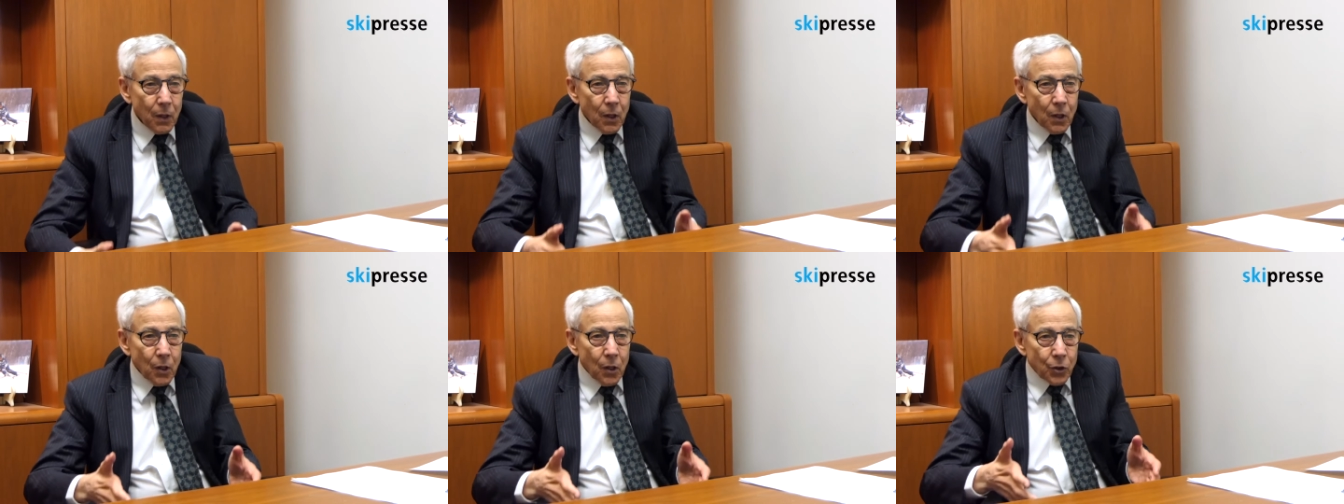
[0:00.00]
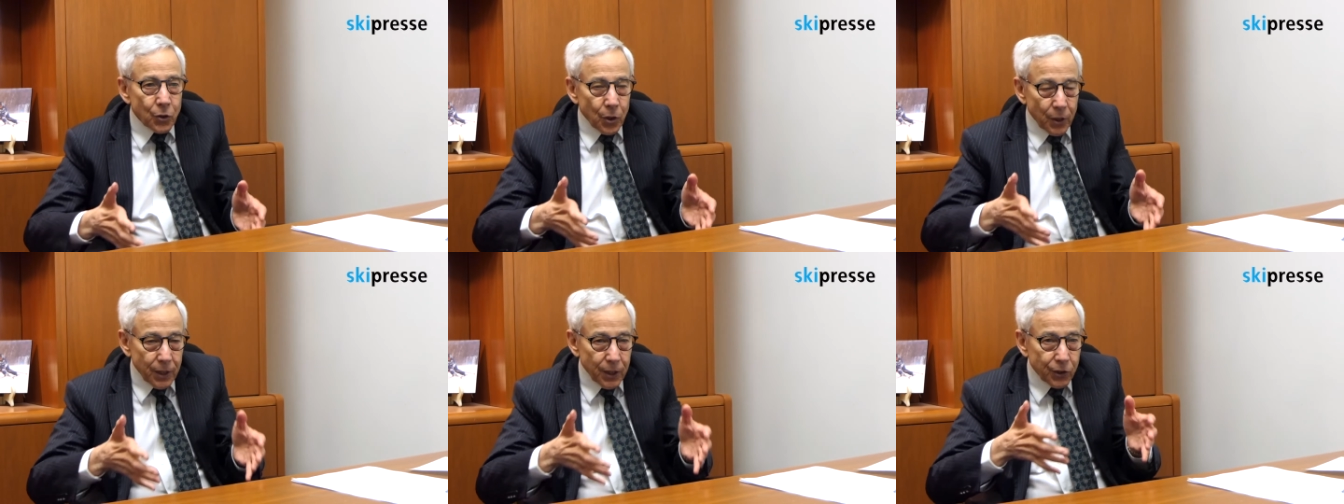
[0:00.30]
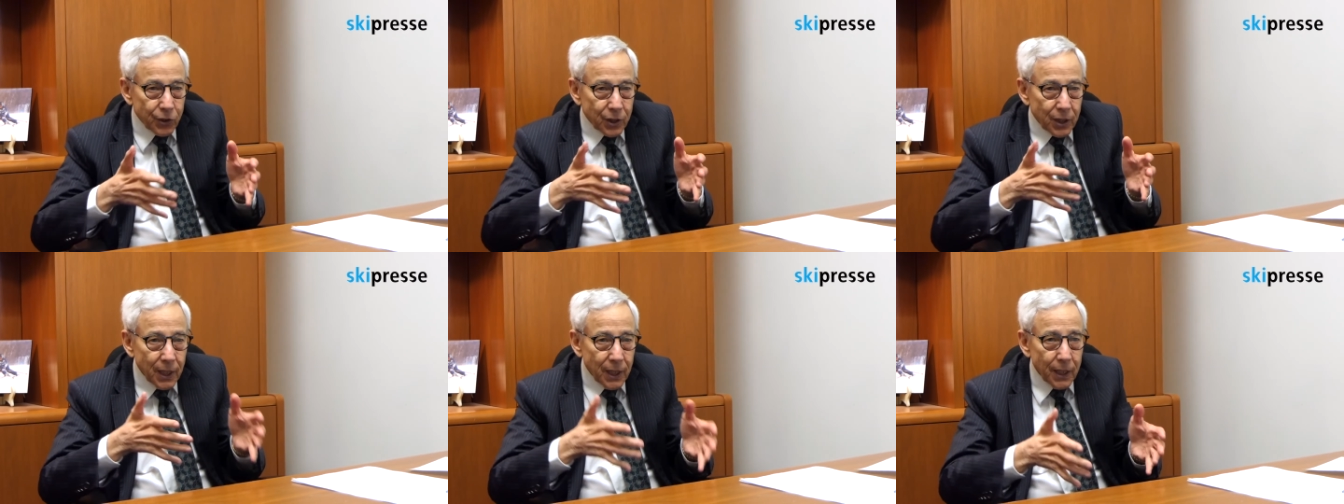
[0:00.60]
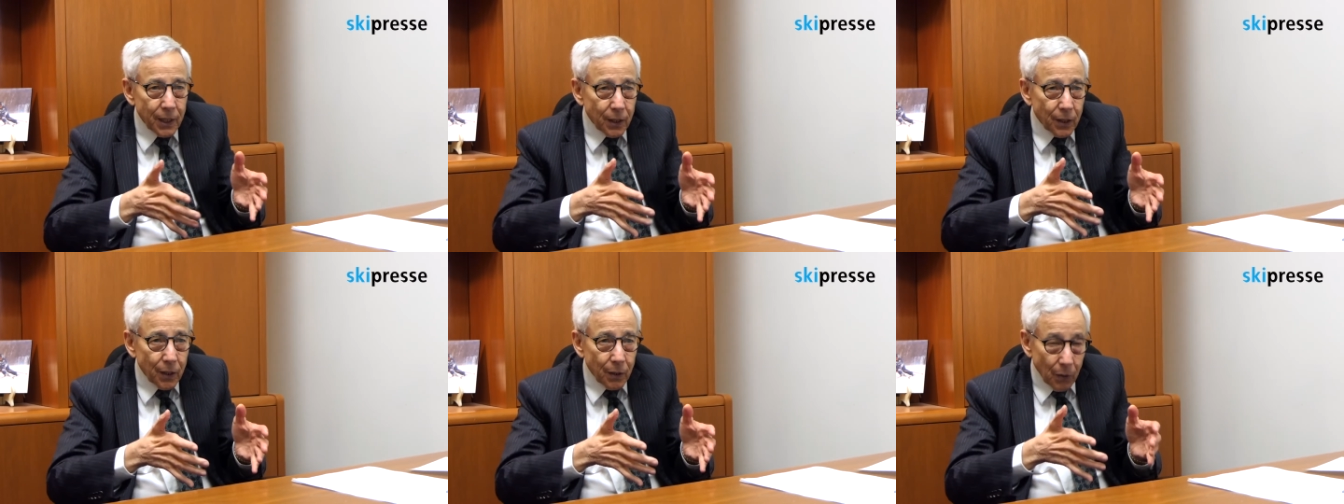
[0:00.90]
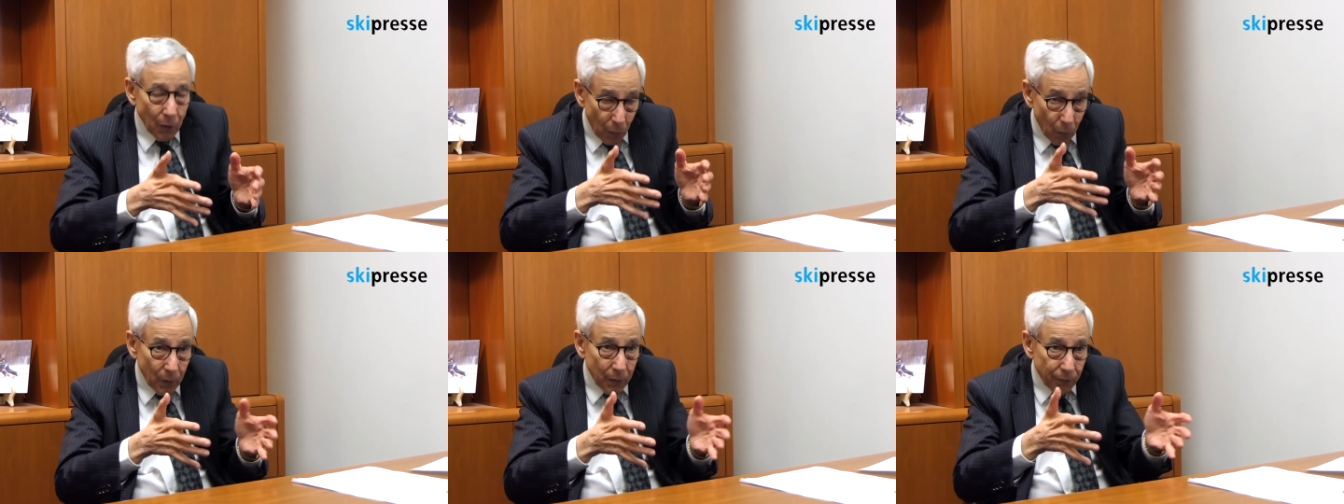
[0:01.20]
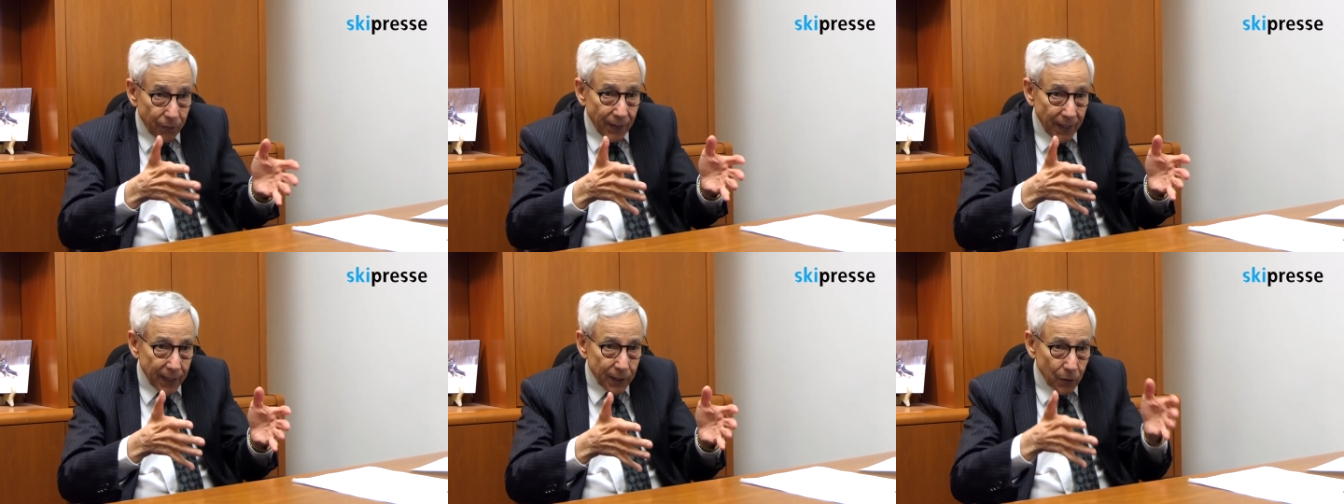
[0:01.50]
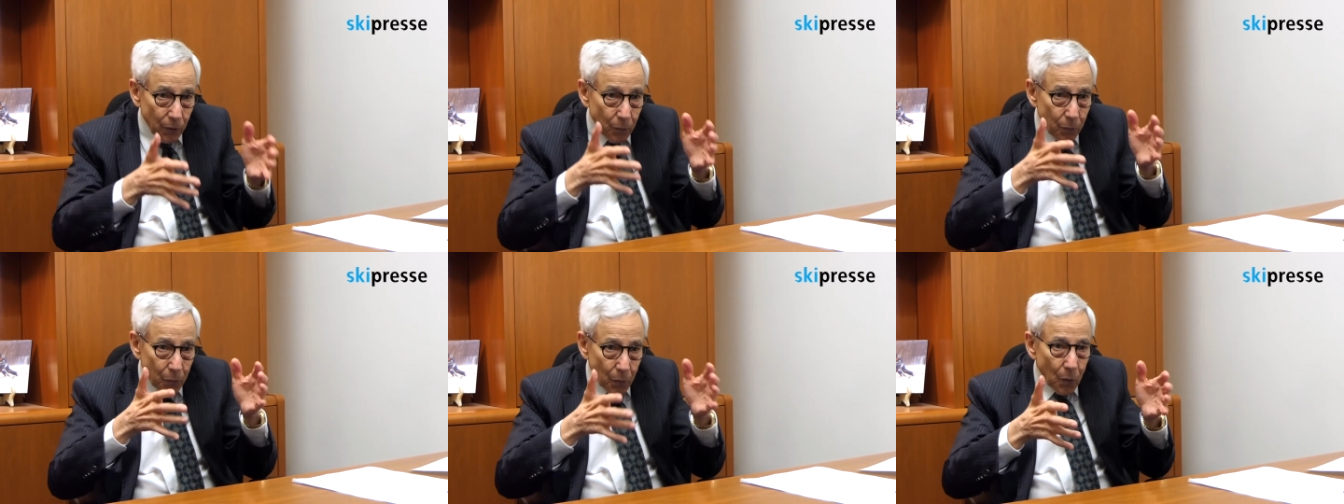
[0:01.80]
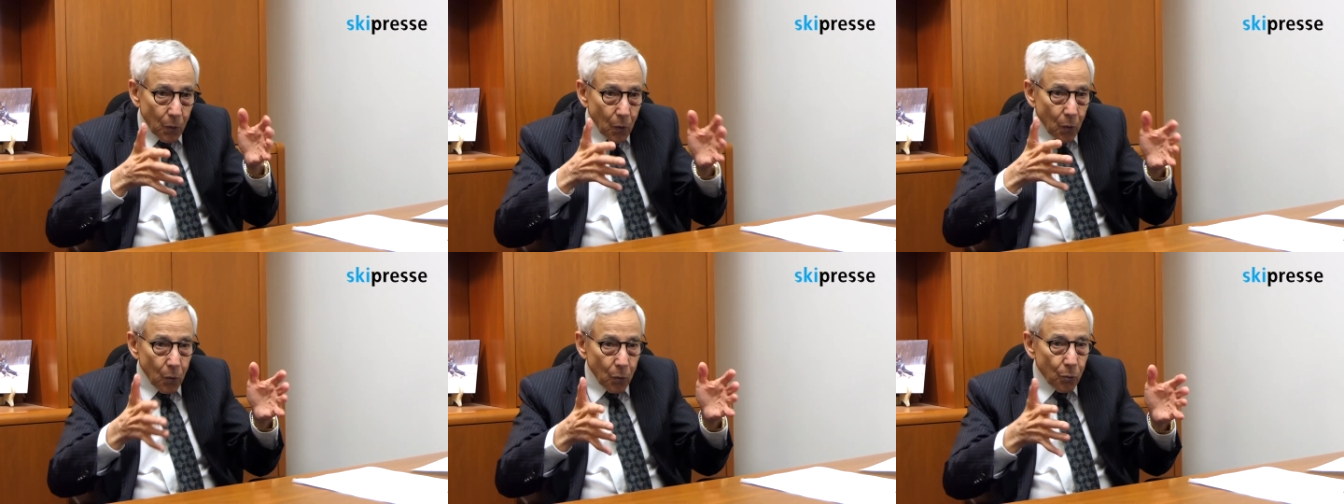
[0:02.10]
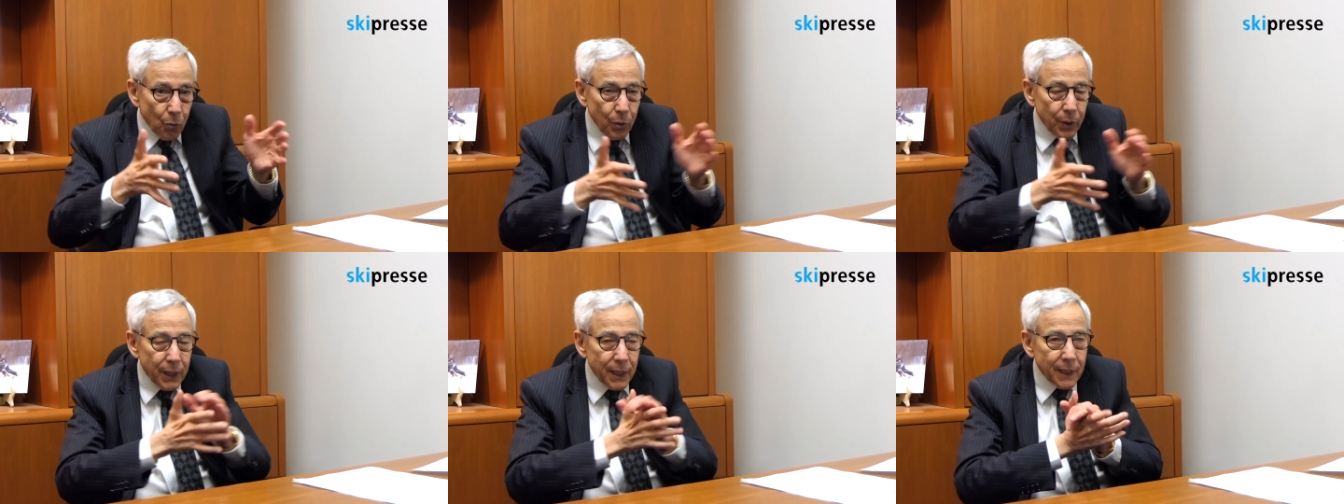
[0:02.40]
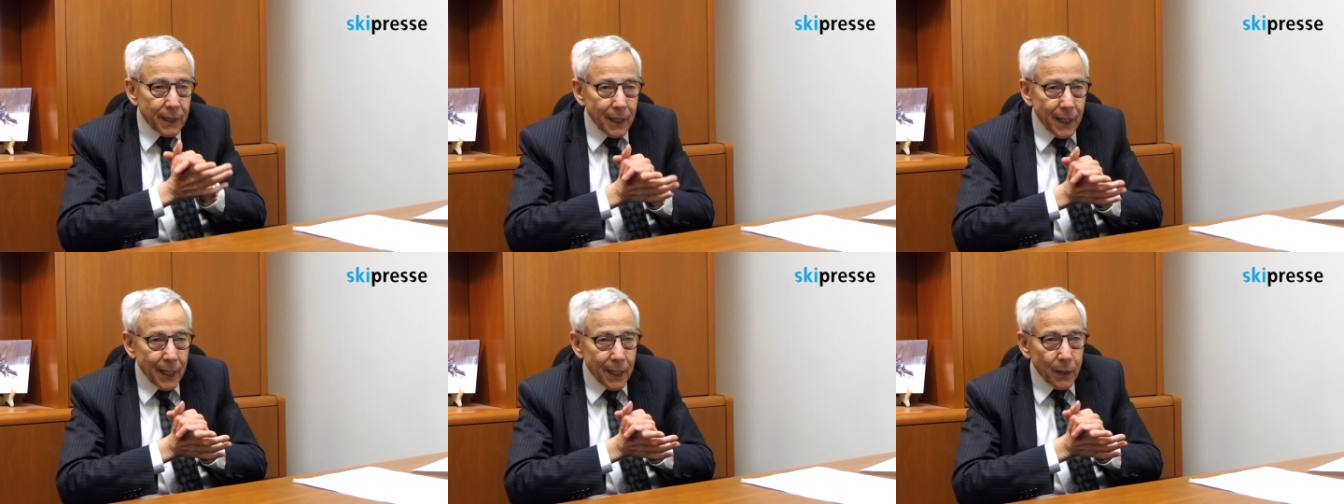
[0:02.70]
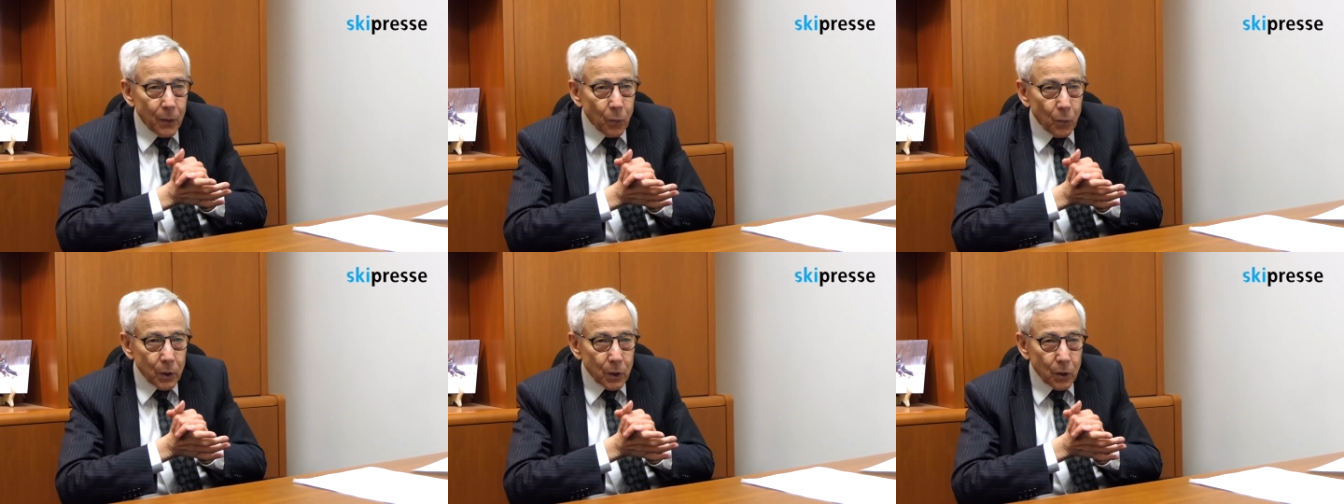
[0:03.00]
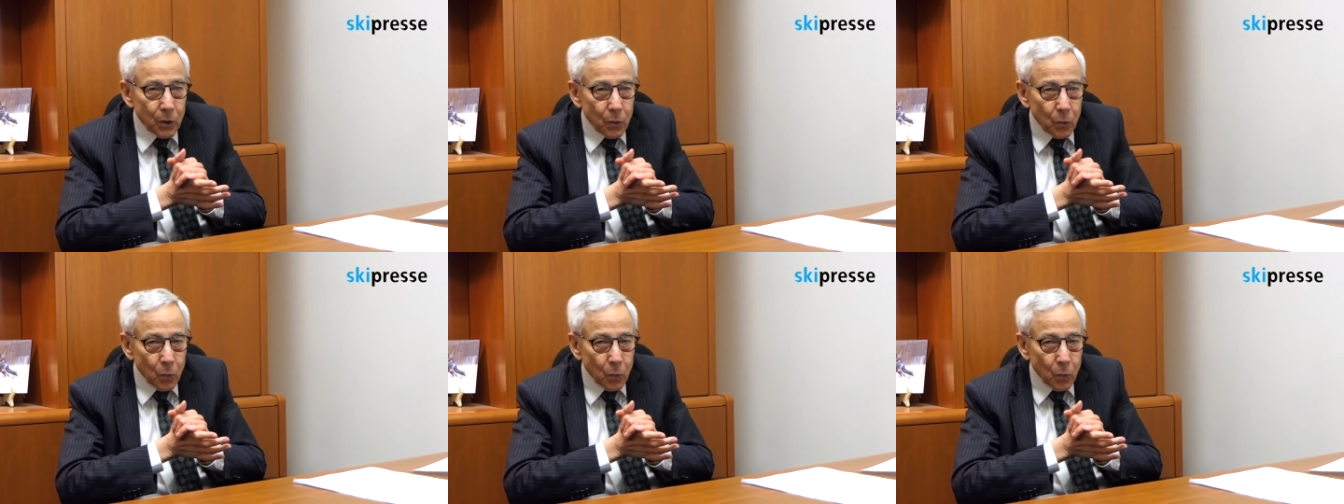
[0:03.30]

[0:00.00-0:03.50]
so the skier, in fact, Rudy and I would,